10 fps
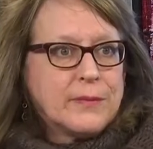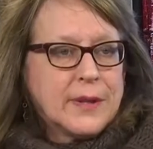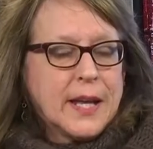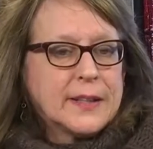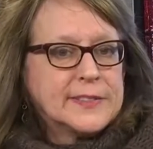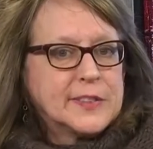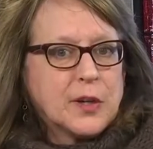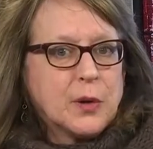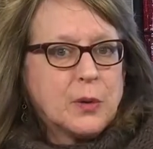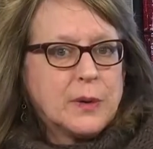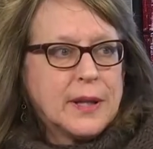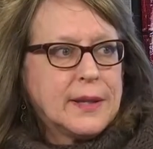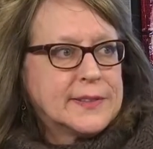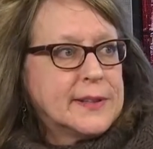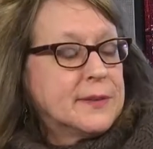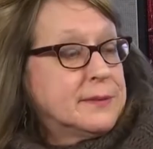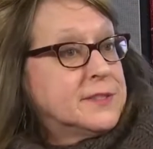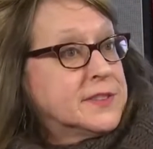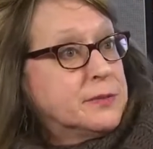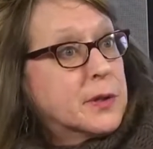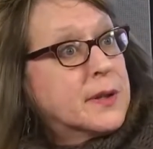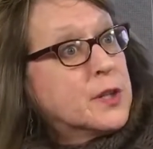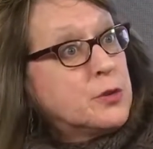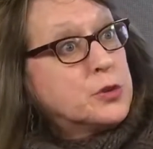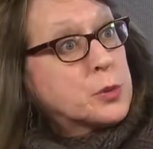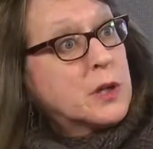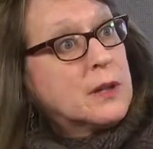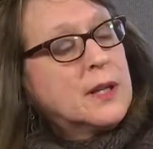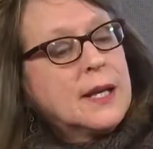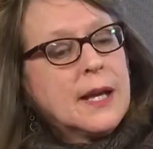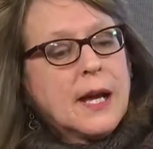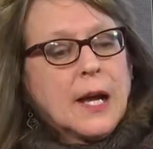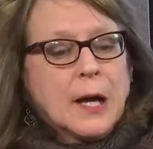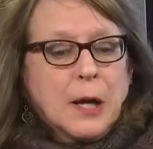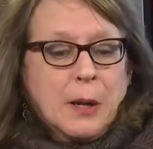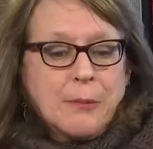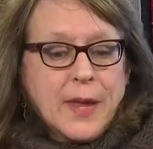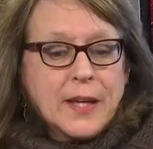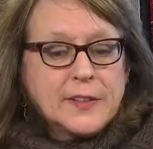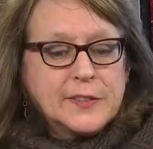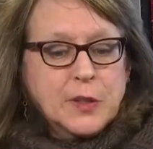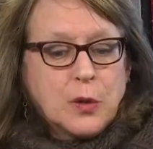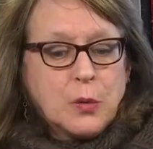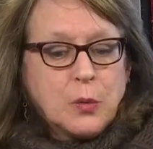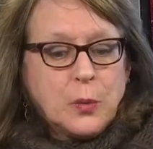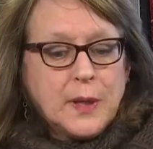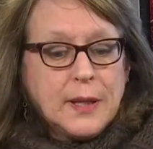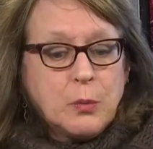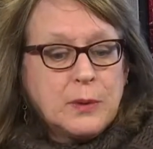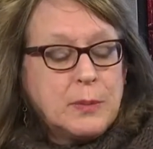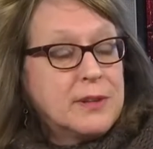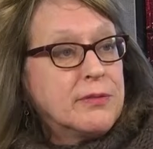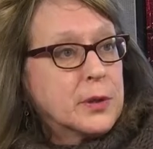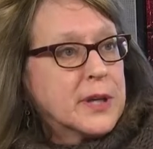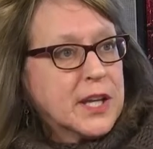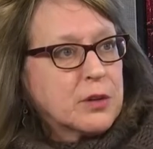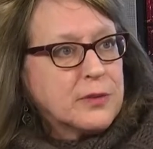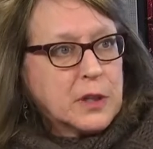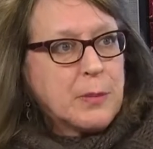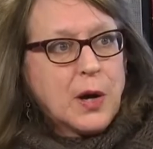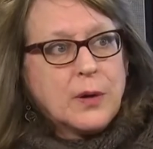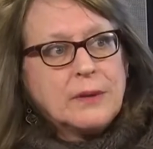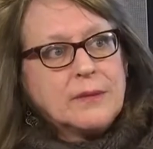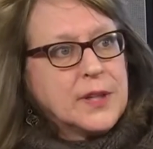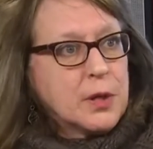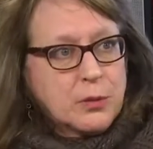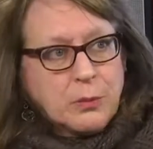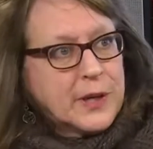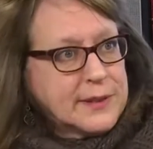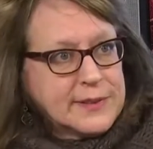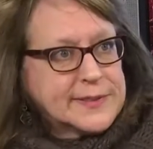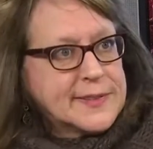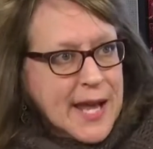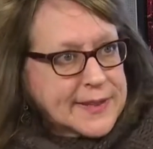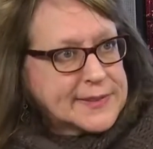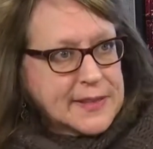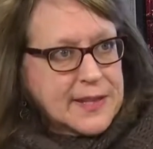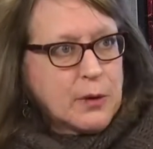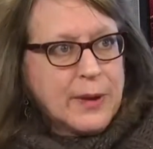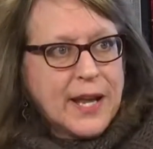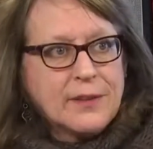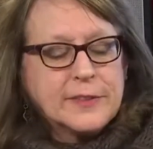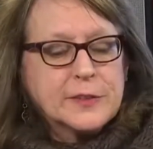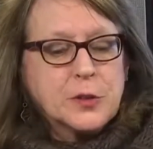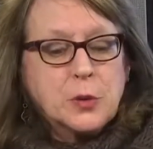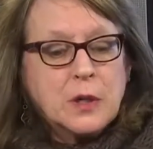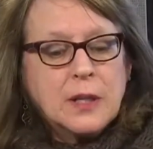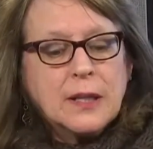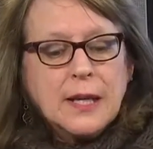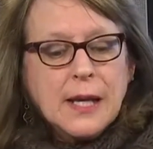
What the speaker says: And so it's just very unusual. And so we would be very careful about, what snacks that they would have at school.